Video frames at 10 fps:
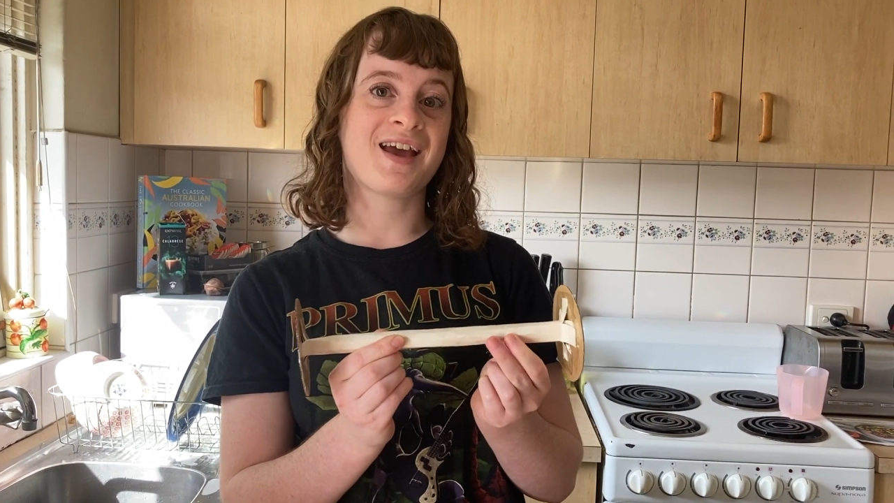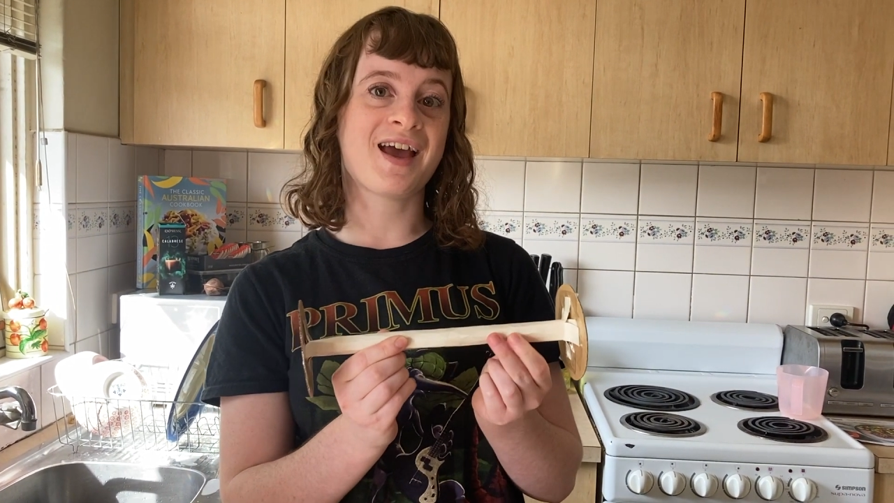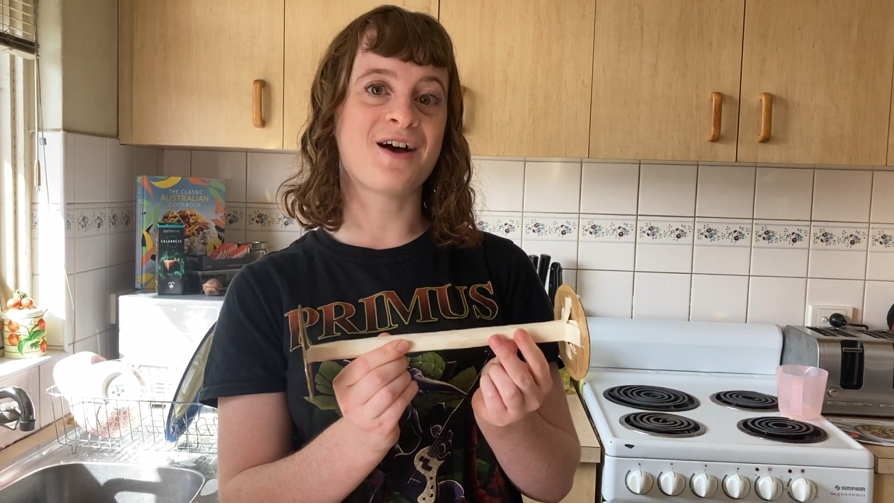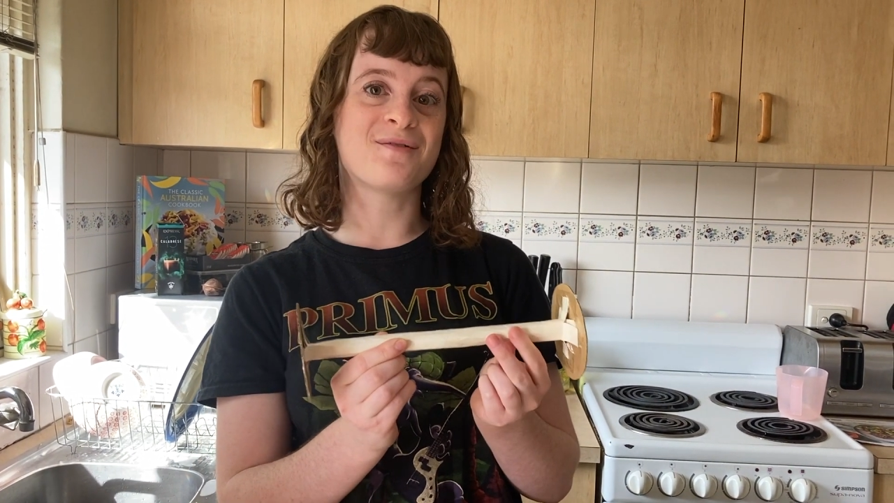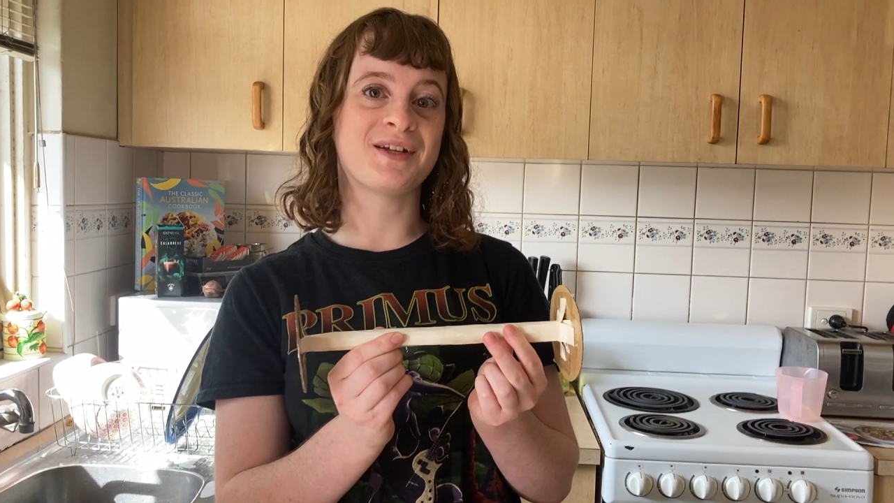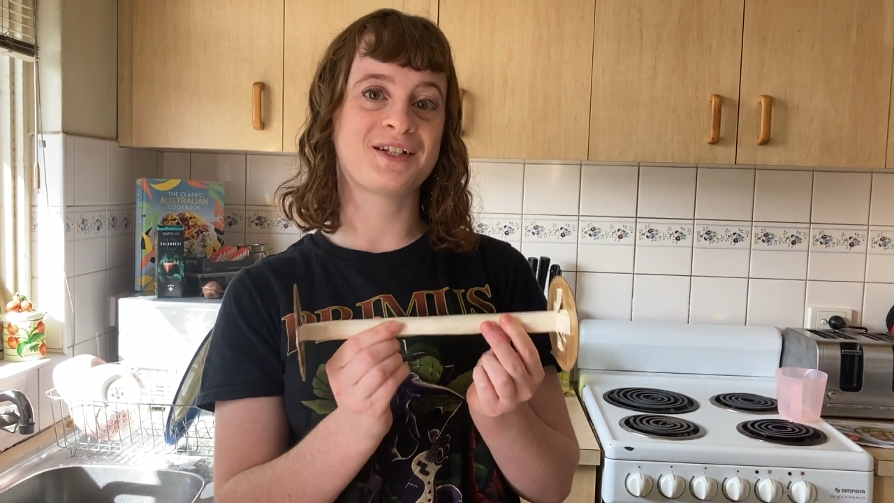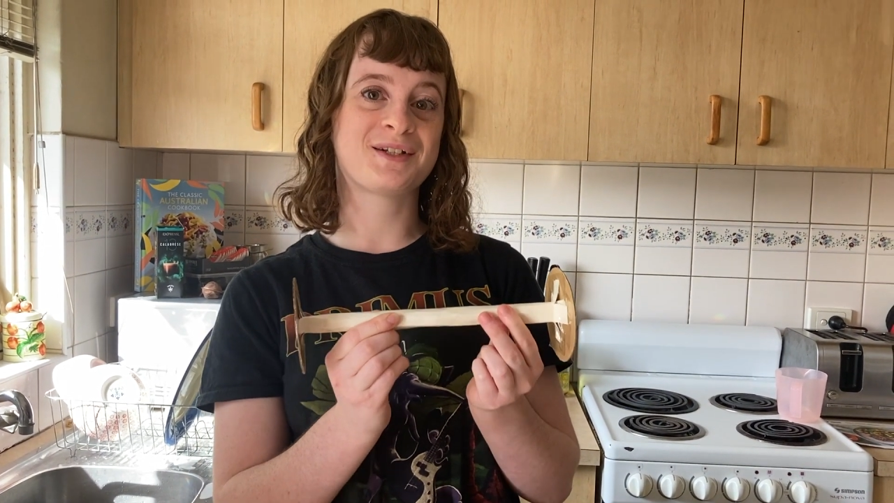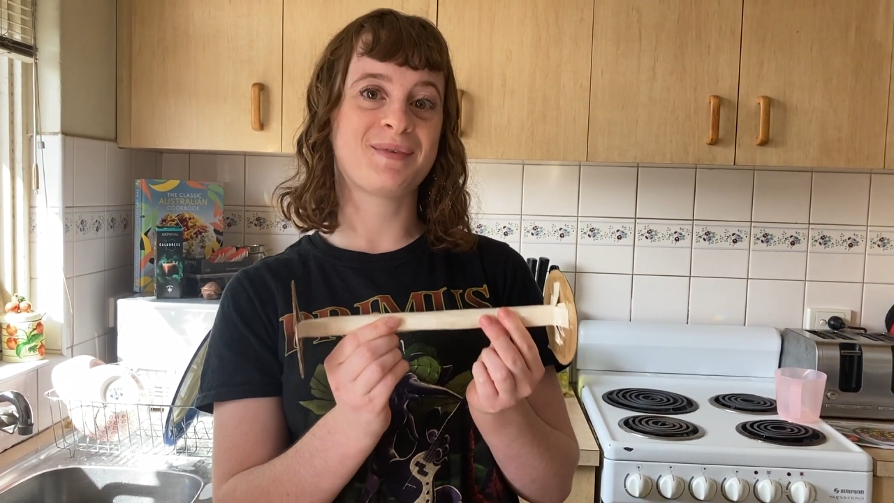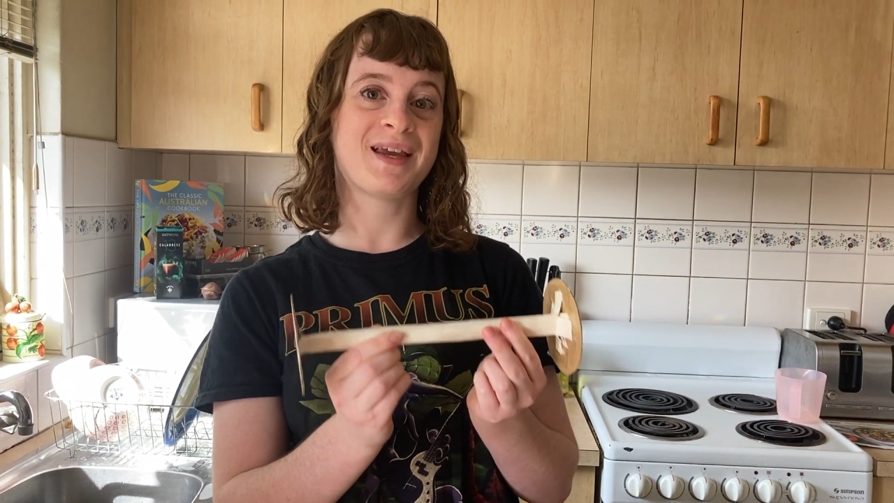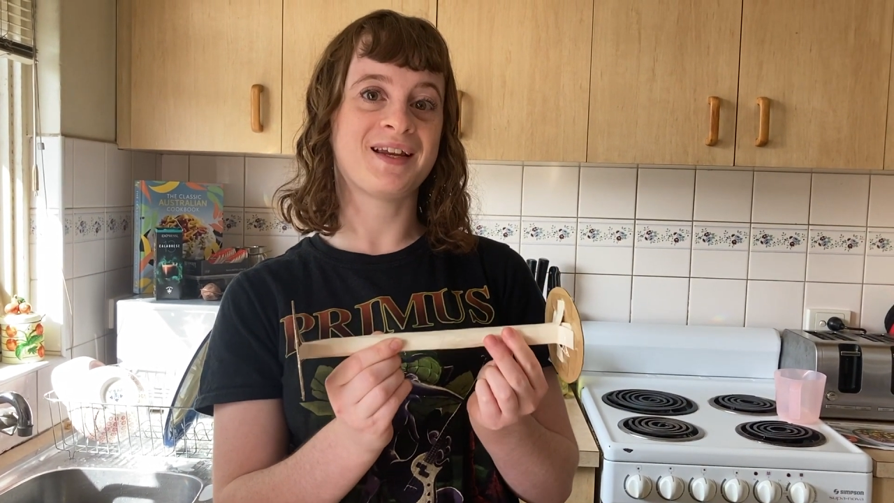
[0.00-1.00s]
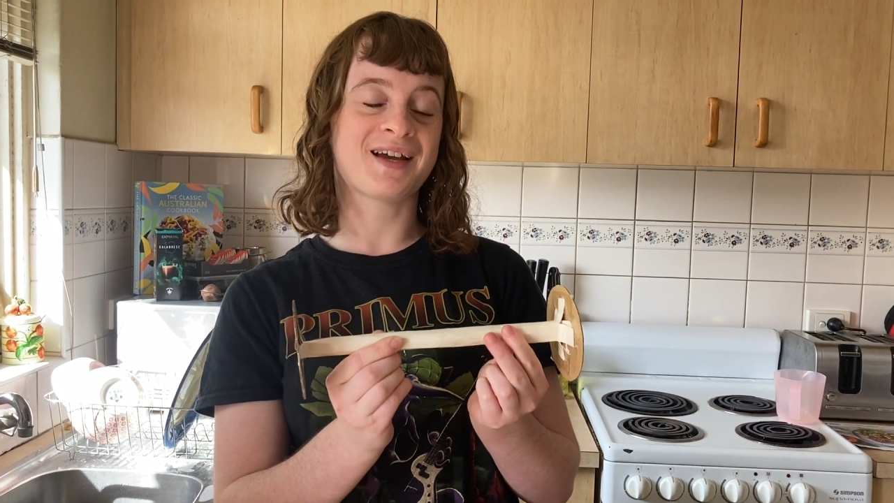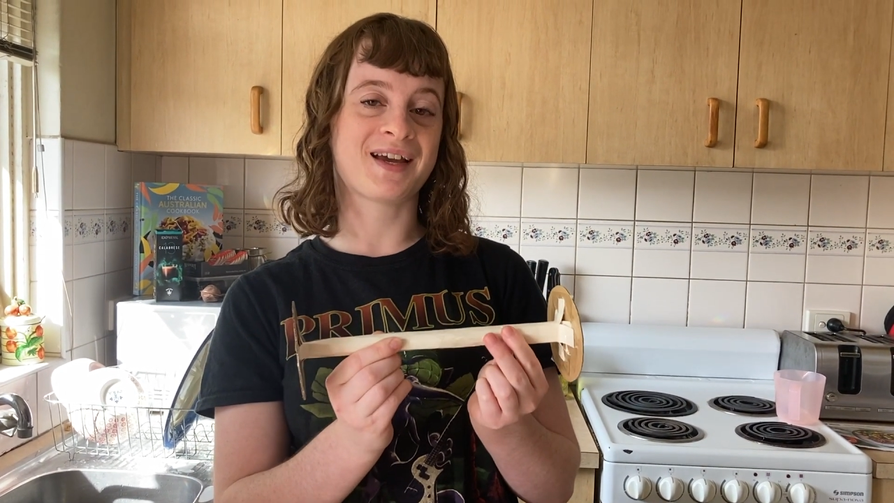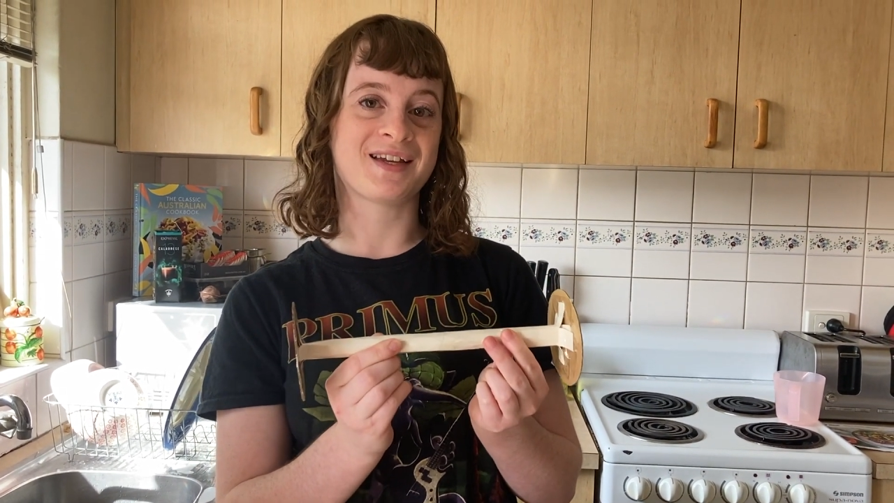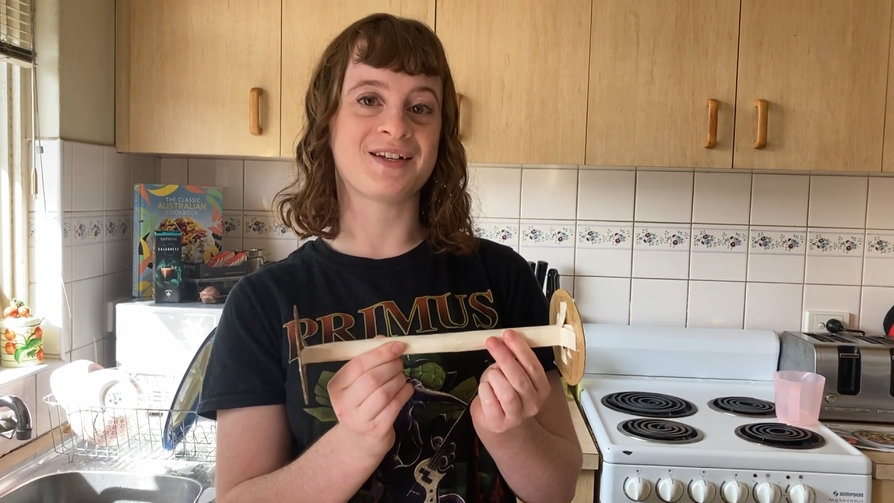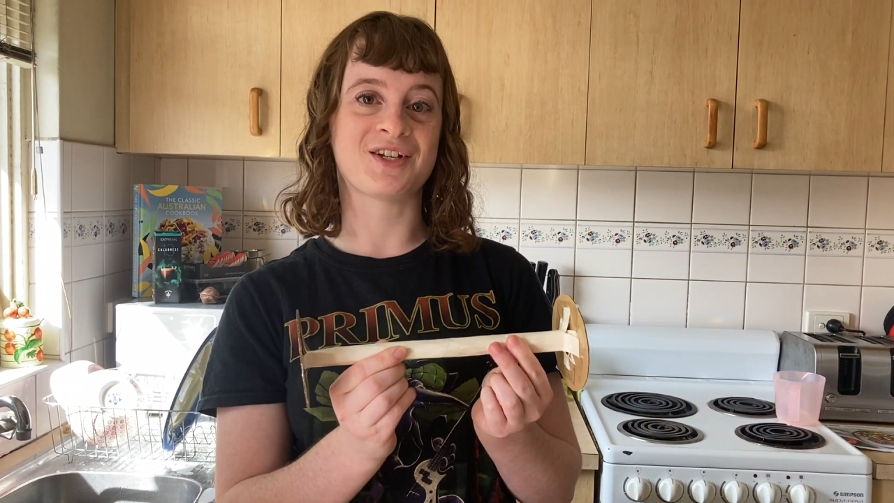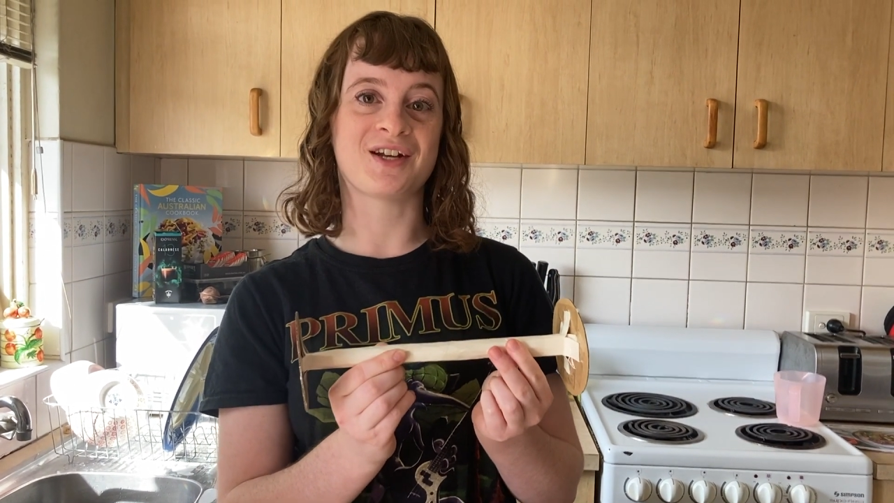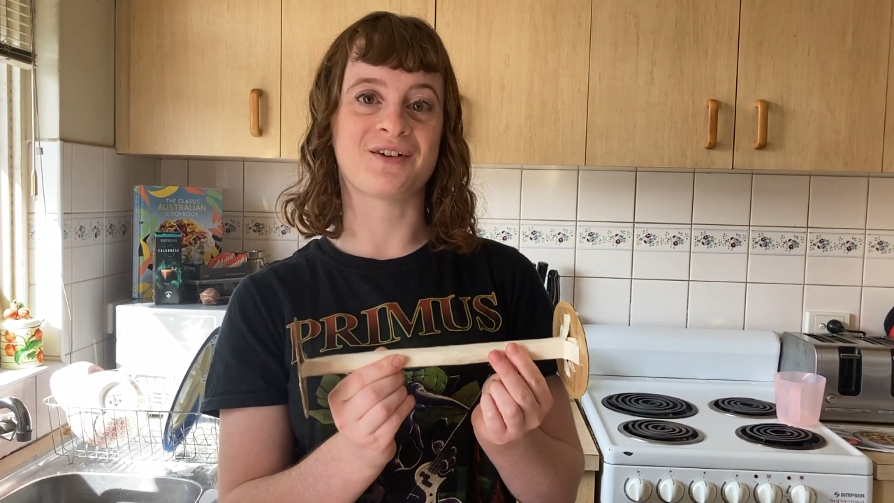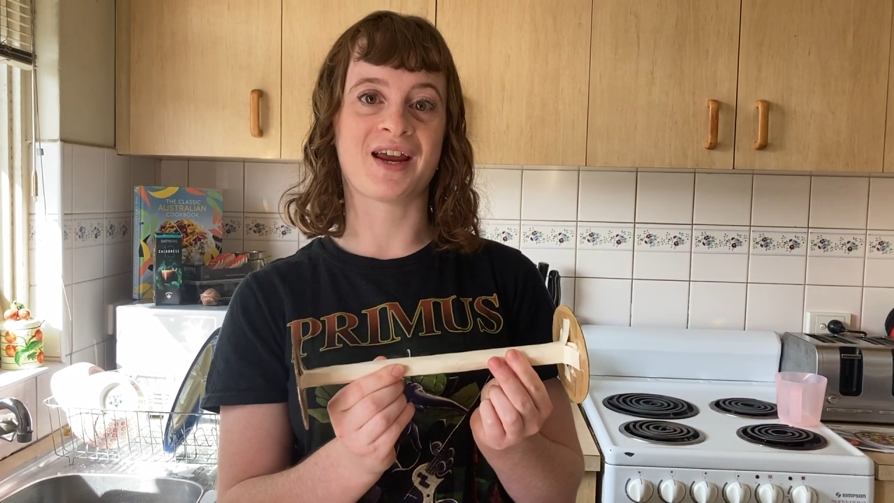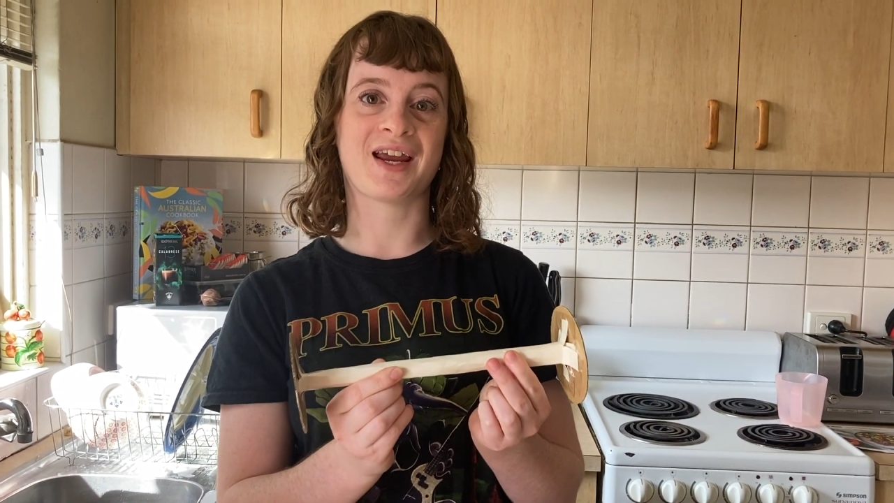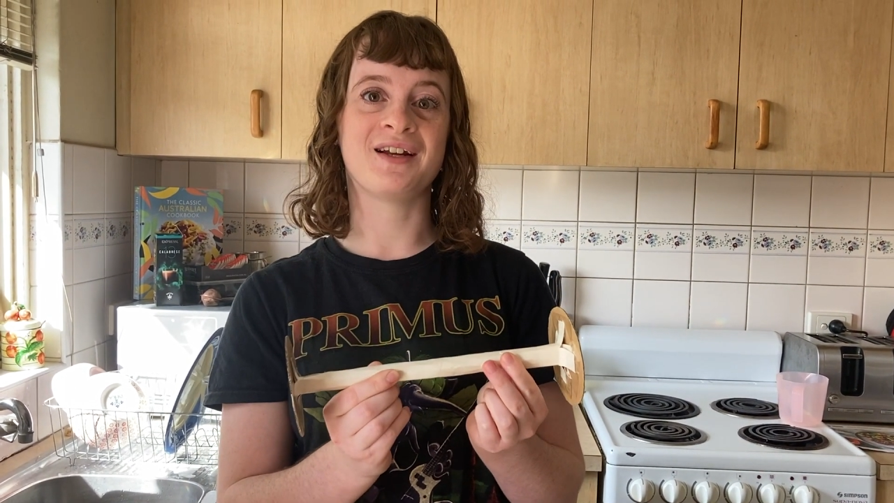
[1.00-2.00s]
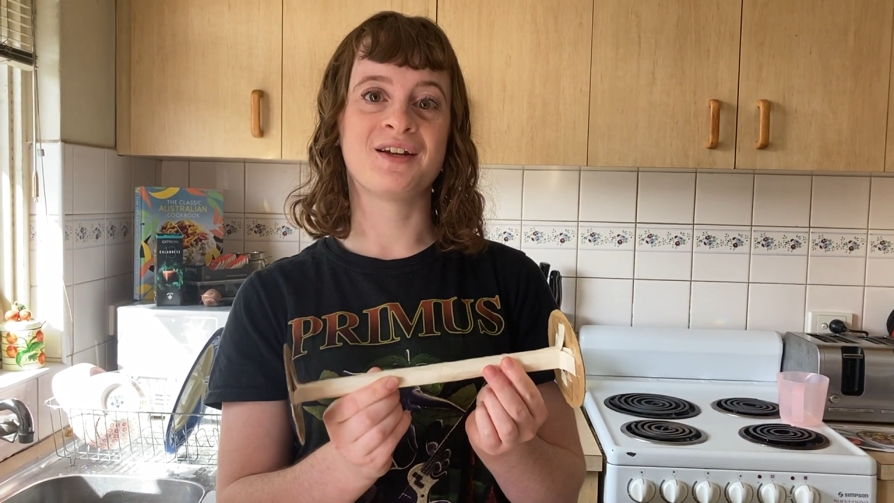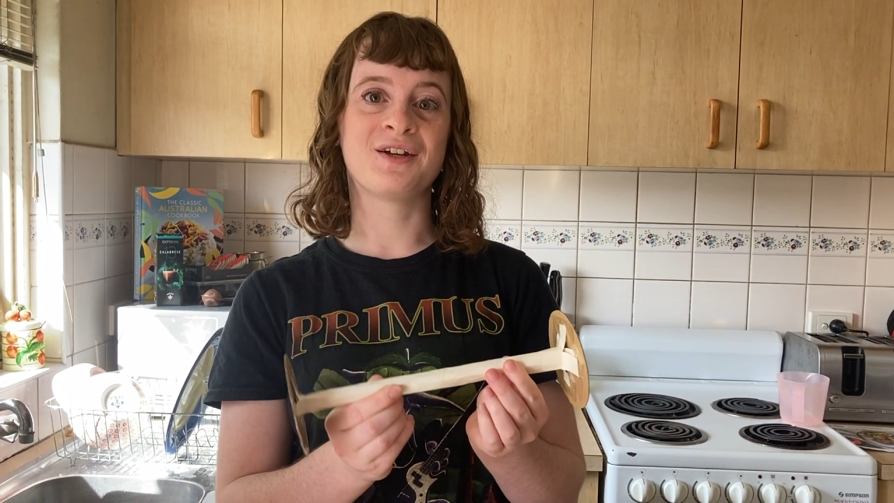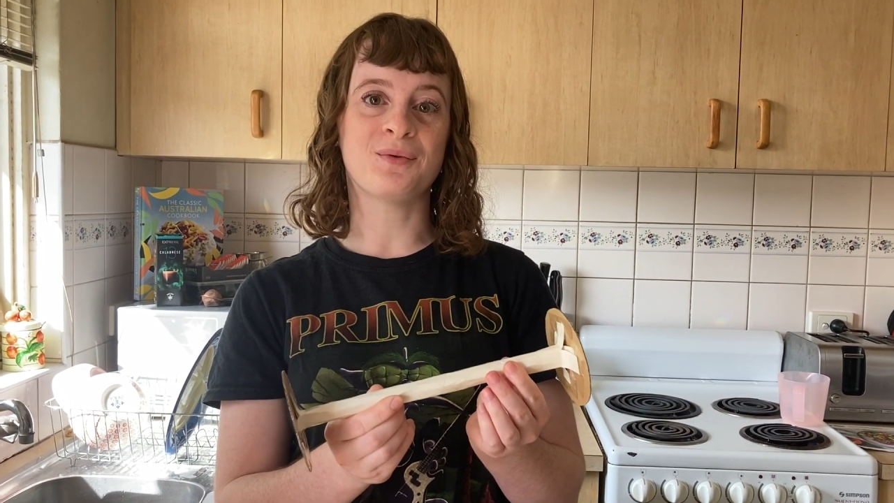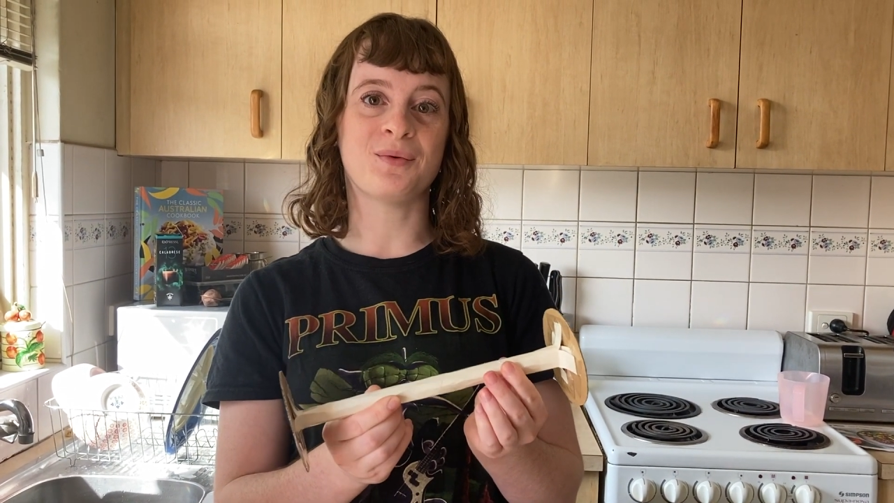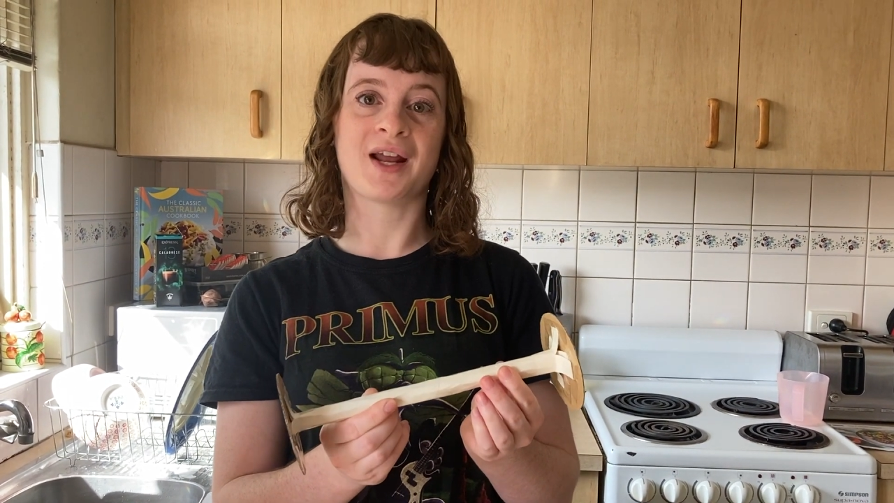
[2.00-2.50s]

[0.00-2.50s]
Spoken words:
how much speed I can generate when